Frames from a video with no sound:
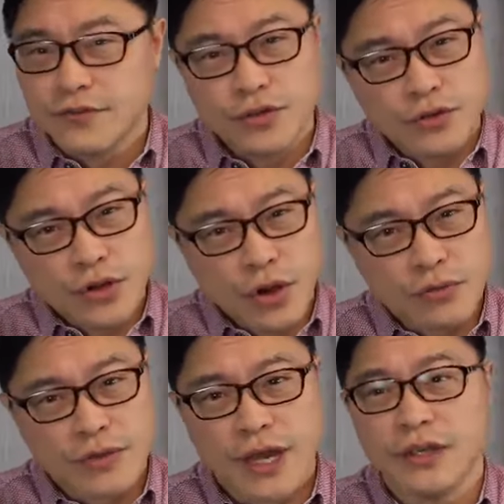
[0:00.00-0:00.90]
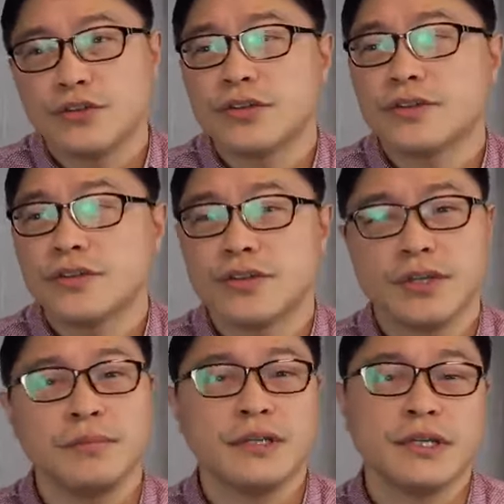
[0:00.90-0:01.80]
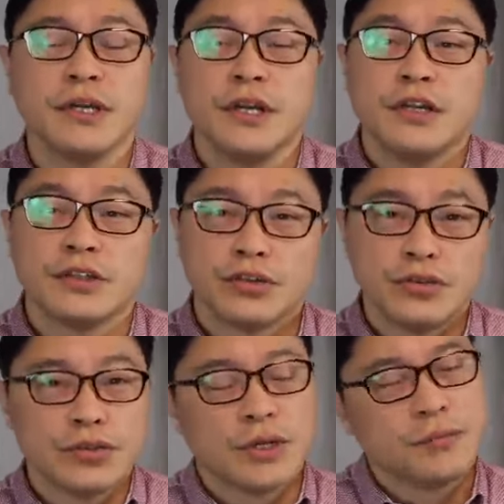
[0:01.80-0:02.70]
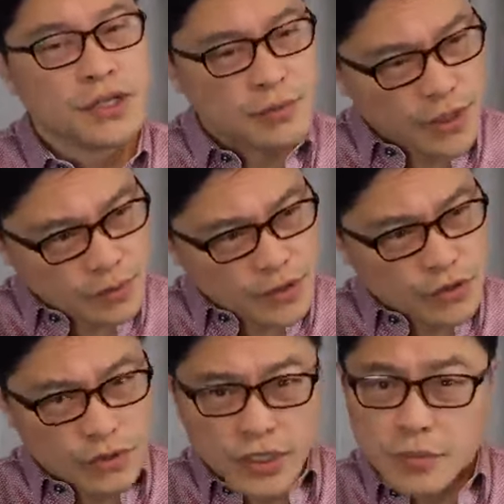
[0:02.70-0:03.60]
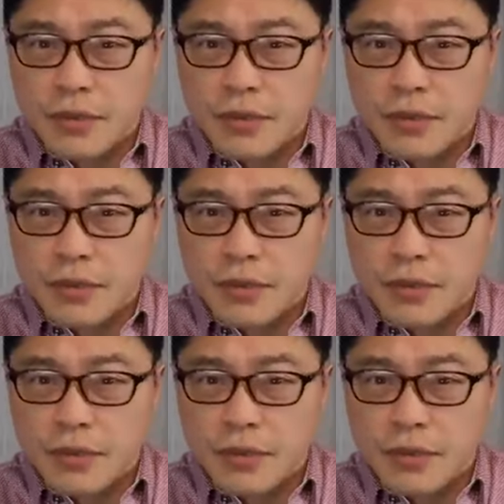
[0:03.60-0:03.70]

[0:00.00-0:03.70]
If you know that, you can simply do something, maybe drink a